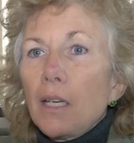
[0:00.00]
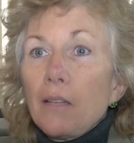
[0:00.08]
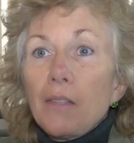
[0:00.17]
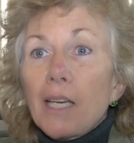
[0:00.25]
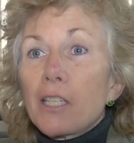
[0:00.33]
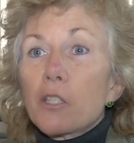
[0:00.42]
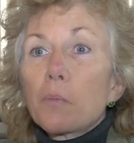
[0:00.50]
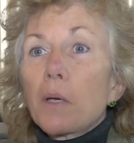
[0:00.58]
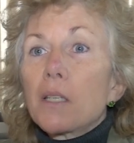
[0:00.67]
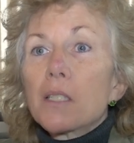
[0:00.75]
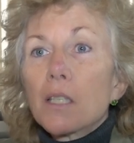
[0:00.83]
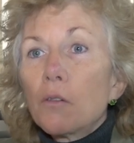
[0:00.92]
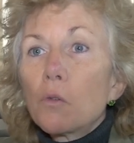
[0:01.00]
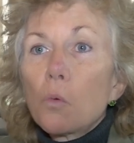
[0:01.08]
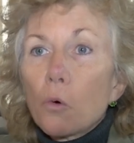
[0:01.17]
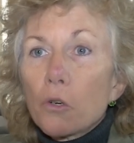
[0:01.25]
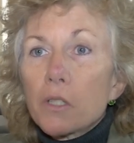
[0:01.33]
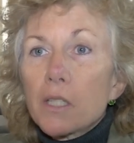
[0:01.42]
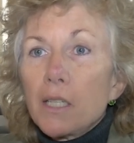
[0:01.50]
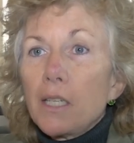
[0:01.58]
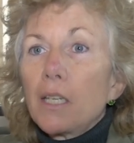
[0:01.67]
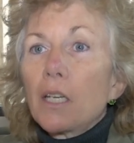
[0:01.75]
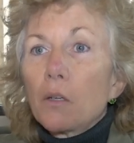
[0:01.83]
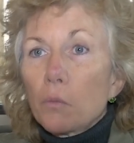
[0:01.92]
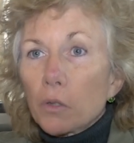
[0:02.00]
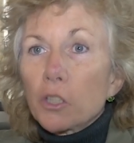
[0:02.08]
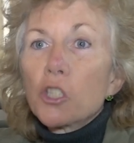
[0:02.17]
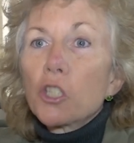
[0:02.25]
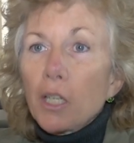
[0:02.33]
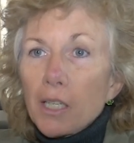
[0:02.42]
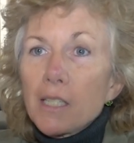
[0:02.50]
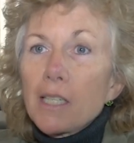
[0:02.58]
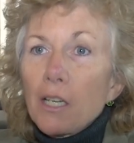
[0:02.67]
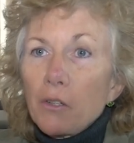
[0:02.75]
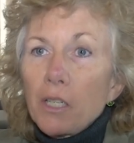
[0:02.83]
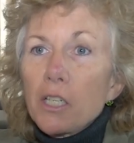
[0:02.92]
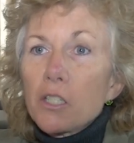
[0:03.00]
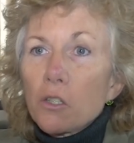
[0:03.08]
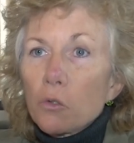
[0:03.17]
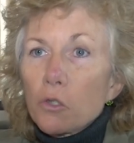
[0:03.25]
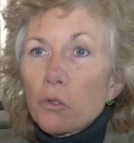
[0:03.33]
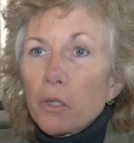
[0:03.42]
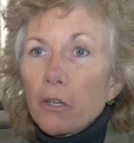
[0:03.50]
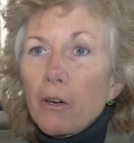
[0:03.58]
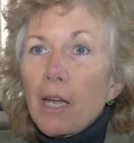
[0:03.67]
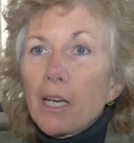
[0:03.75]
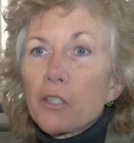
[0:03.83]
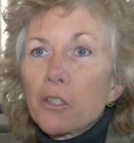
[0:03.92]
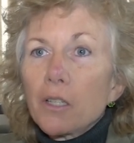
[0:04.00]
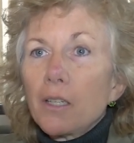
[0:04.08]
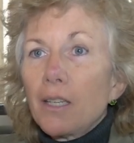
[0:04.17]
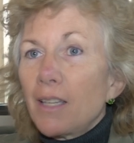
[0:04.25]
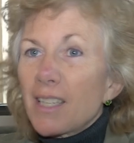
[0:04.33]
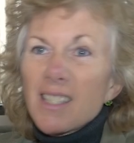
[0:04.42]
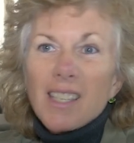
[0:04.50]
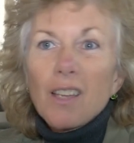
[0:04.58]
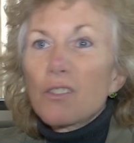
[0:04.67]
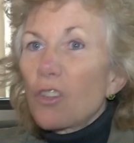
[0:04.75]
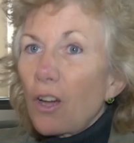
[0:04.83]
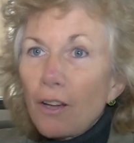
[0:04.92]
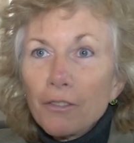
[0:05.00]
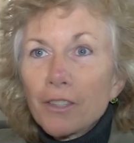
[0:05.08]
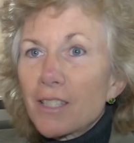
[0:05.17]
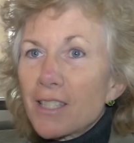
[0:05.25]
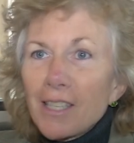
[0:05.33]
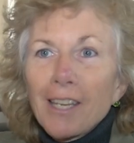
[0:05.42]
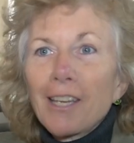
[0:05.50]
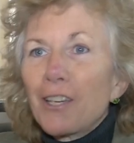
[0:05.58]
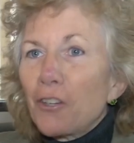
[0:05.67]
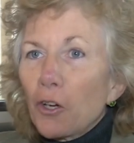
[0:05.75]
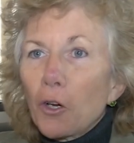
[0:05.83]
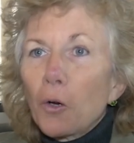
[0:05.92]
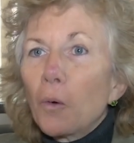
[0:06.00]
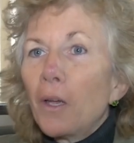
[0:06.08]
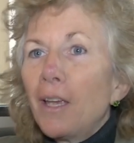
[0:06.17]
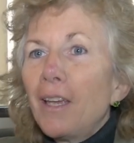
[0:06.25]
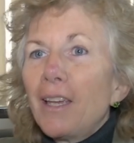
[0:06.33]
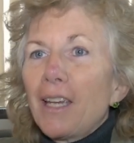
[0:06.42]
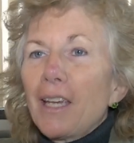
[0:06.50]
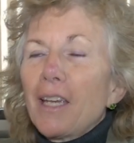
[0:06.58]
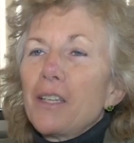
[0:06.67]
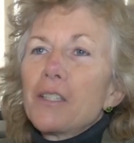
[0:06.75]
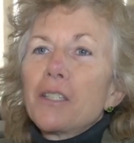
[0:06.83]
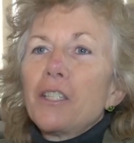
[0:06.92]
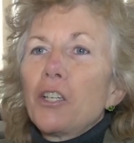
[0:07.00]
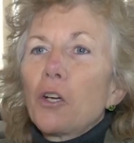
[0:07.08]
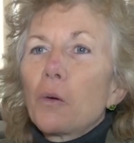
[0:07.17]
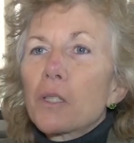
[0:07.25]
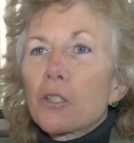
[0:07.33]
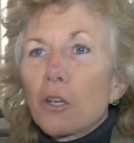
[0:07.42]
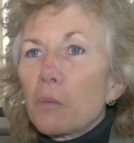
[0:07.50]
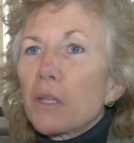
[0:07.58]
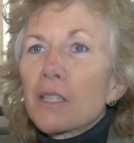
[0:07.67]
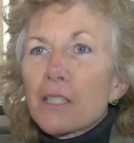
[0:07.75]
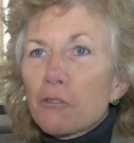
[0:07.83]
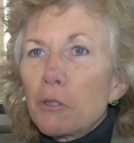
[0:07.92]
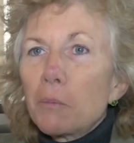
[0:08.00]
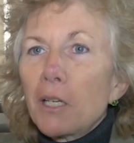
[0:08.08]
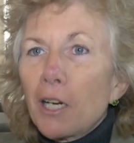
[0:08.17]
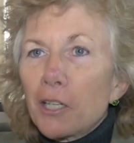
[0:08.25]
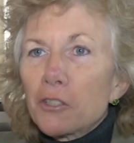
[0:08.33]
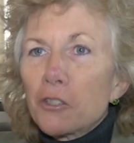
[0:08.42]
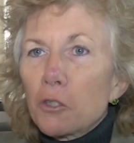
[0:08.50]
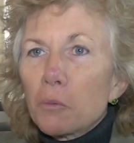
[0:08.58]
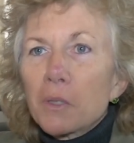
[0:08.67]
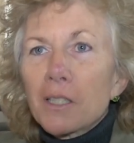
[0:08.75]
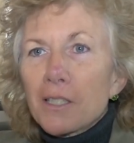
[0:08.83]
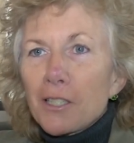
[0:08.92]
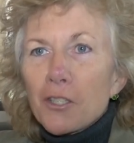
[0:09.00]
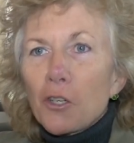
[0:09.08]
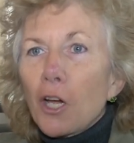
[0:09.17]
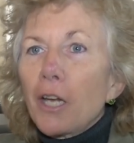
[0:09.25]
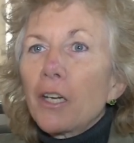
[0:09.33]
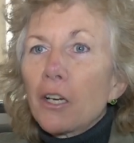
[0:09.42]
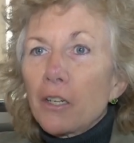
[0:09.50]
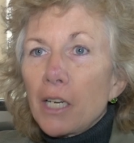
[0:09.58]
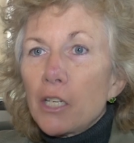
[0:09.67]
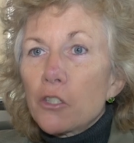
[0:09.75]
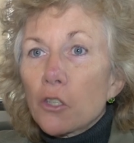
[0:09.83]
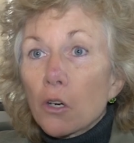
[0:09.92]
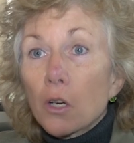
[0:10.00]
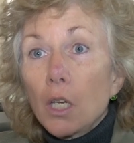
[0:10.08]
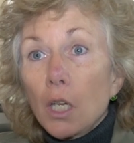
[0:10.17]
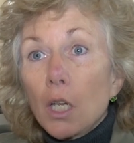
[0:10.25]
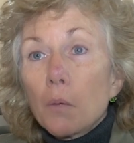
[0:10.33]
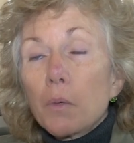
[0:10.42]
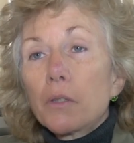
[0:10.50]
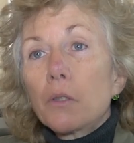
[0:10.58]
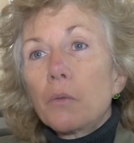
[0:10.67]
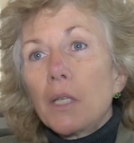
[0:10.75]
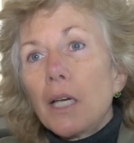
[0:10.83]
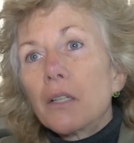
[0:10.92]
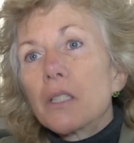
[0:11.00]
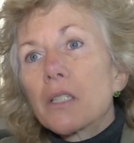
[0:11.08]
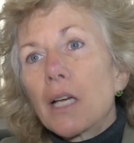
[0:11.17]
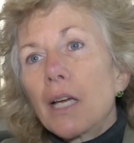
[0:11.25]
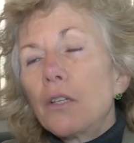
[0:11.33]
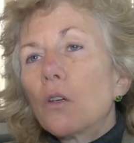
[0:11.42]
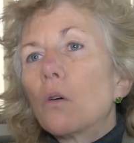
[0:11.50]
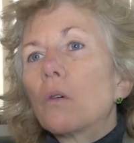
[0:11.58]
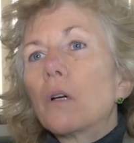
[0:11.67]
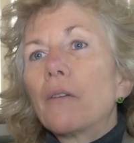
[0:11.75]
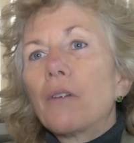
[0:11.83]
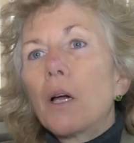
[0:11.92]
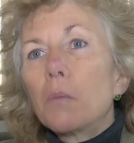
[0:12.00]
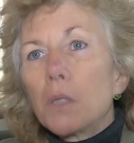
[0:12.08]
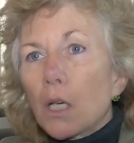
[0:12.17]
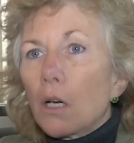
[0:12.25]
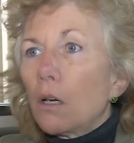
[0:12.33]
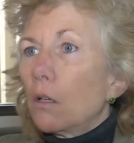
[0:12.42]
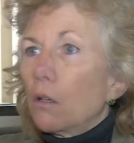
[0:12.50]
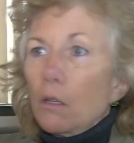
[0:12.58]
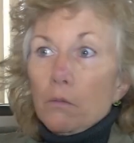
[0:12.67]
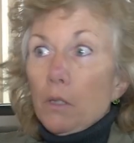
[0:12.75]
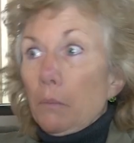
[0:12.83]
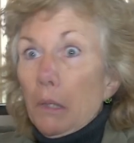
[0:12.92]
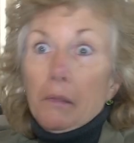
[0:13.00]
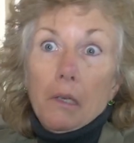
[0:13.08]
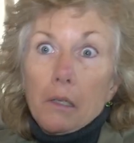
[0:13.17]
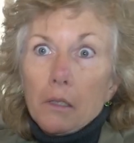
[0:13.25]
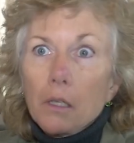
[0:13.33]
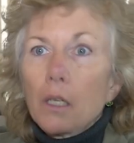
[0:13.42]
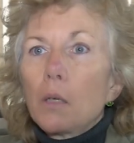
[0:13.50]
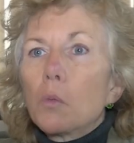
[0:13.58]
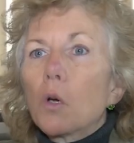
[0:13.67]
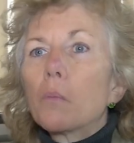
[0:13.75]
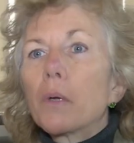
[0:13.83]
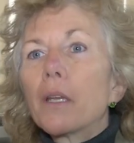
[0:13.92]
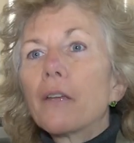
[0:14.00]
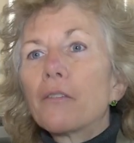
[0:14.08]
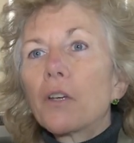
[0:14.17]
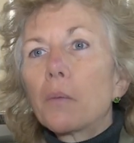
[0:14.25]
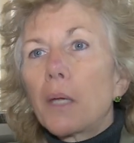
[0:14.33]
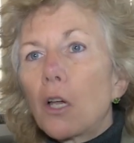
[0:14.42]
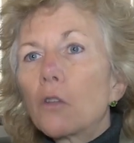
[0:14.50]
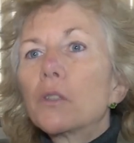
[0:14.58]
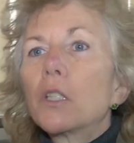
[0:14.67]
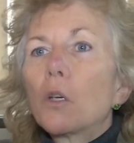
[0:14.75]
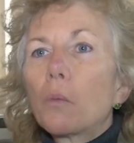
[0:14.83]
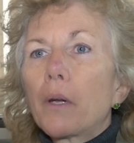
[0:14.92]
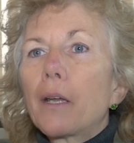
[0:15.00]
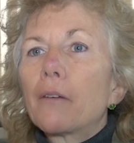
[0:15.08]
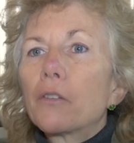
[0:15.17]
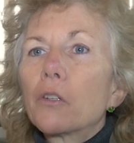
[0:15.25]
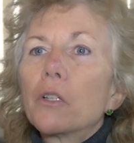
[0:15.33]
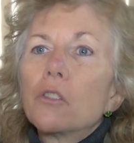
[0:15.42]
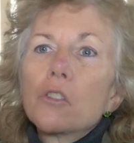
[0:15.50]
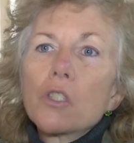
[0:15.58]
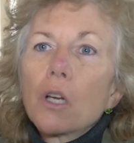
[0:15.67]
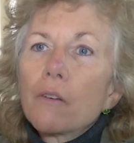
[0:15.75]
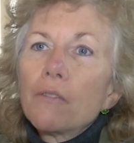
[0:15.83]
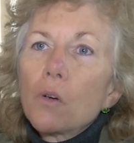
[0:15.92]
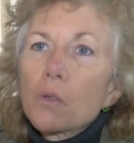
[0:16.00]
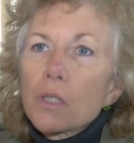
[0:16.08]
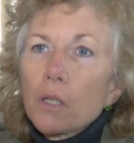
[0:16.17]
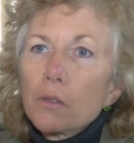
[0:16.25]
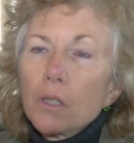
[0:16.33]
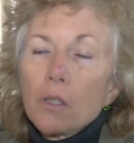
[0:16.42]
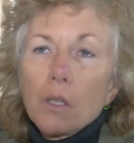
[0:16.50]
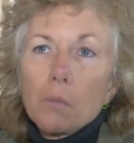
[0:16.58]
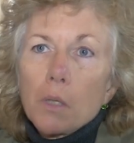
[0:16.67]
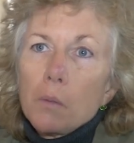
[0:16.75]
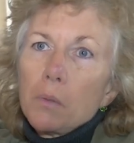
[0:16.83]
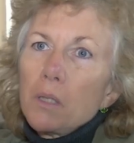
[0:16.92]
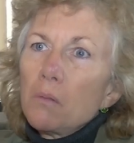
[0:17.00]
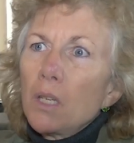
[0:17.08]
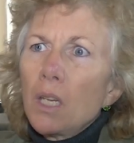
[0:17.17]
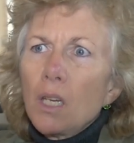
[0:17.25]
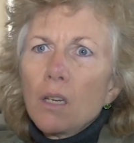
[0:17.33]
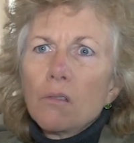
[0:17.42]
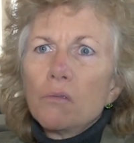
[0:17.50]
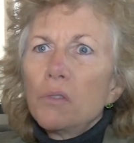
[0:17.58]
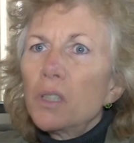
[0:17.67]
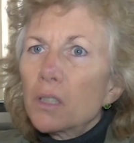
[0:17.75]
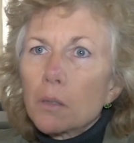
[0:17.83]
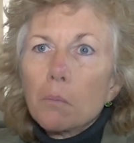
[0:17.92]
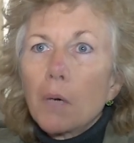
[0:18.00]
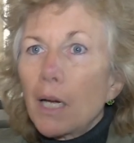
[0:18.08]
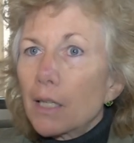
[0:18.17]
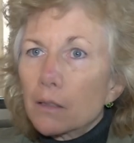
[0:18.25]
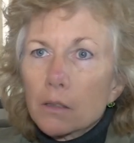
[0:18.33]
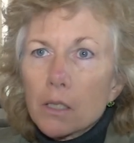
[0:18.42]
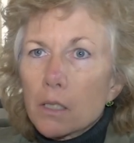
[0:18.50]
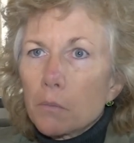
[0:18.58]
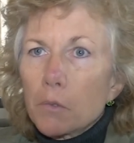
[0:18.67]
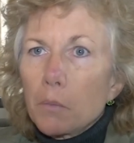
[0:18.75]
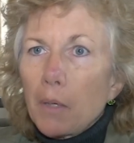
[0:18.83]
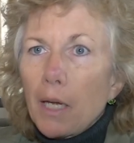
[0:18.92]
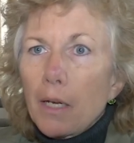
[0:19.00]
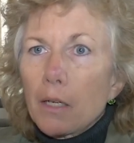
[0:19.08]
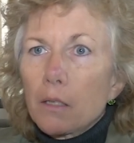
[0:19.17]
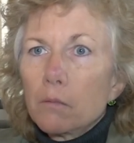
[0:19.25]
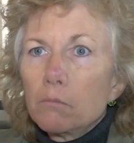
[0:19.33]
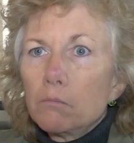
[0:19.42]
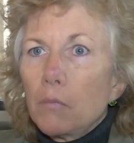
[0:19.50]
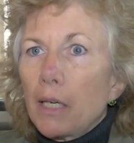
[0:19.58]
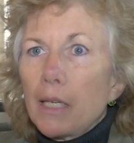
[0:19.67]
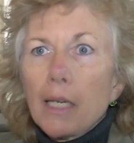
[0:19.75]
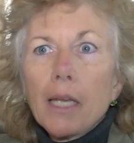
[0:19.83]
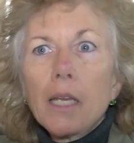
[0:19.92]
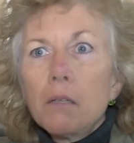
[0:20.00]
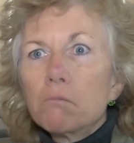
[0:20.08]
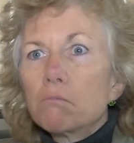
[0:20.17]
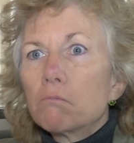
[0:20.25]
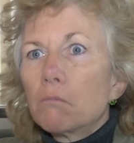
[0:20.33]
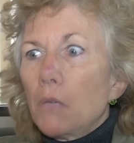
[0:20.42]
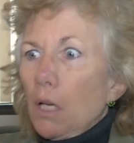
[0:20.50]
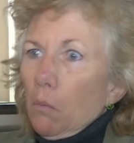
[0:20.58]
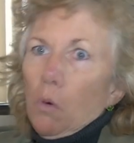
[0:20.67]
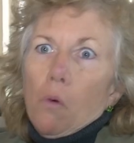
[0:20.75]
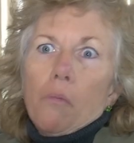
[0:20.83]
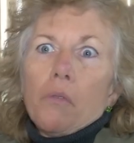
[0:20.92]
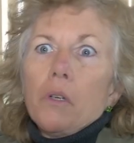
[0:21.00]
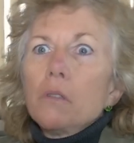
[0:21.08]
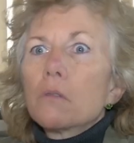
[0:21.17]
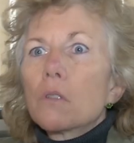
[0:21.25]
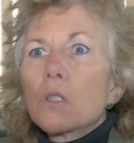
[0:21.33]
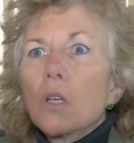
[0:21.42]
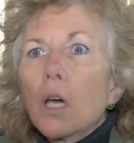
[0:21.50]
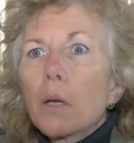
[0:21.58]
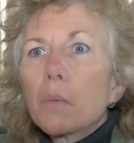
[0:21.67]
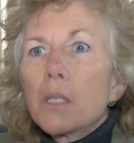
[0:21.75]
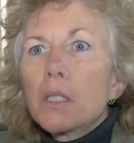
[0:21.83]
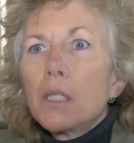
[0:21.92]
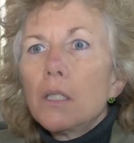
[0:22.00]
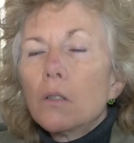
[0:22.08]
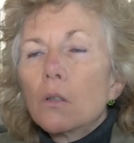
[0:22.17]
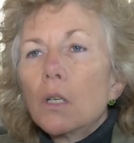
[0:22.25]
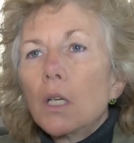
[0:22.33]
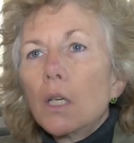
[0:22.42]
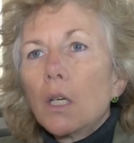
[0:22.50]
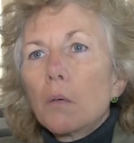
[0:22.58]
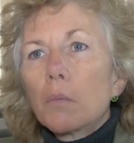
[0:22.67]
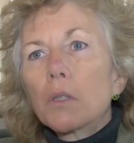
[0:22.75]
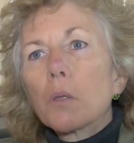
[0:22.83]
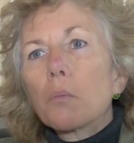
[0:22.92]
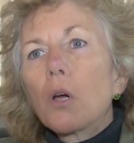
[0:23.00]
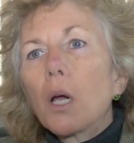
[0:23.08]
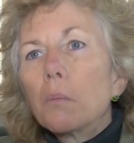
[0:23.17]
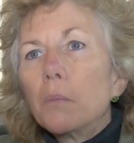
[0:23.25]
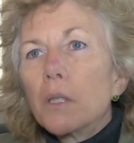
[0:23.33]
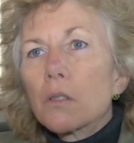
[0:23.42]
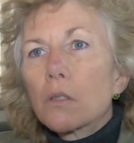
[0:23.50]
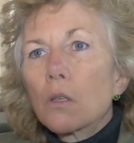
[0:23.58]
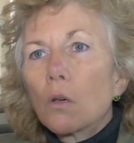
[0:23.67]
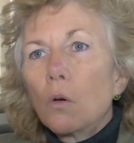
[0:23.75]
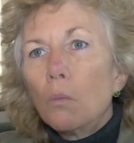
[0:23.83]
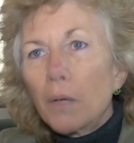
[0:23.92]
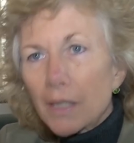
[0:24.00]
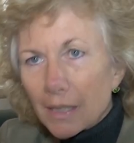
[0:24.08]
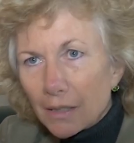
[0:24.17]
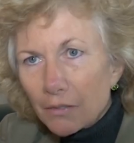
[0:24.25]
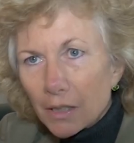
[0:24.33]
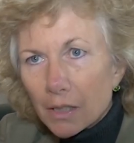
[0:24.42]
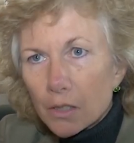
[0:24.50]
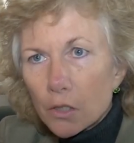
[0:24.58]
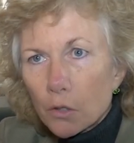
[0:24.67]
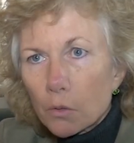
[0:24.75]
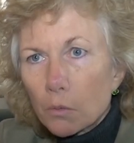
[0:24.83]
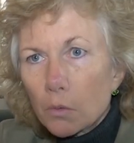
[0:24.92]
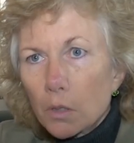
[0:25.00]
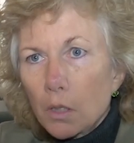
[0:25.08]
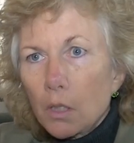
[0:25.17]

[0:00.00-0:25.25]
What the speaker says: And that is by self-quarantining and really shutting down any social interaction. And that sounds awful to say, I know. And, you know, it's going to be extremely hard to do because it's not in our nature. But the reality is, I know if I'm young, or I'm not that young anymore, but if I'm healthy or whatever, and there's young folks out there that may be really mildly symptomatic, I get it. I'm over it. It's not a big deal. But the problem is, who am I giving it to?